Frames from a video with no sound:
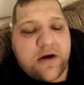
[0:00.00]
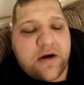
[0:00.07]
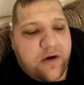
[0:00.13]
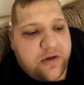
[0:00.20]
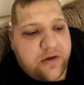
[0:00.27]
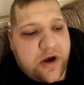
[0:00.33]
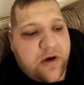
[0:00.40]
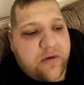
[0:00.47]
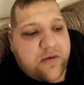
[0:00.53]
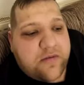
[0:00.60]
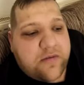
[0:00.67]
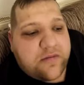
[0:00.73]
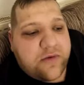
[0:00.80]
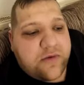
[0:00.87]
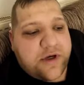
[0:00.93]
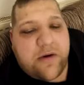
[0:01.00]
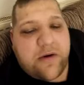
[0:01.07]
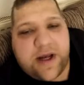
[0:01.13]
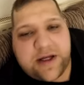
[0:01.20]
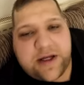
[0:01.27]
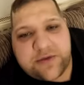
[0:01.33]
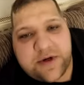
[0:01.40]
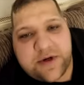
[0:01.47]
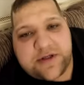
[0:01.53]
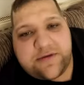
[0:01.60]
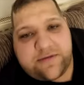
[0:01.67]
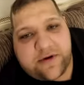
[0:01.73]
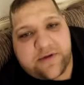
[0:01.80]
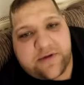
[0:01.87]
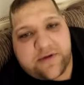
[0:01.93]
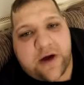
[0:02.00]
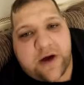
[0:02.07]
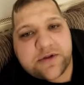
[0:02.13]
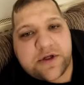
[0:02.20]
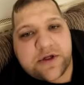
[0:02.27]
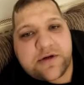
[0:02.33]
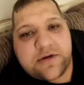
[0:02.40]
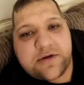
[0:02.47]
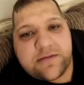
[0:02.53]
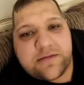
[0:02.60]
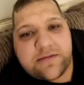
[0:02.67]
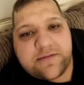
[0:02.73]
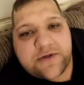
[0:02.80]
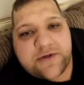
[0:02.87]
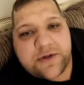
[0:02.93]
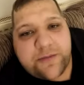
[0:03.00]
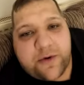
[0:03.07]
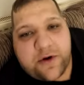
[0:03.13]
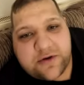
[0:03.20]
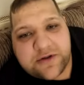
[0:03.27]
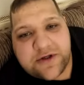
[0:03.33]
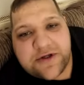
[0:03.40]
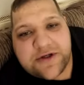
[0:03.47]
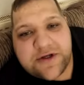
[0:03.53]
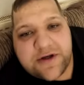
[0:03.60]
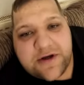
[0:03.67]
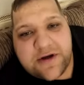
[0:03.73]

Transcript: Although we don't get twenty three thousand supporters,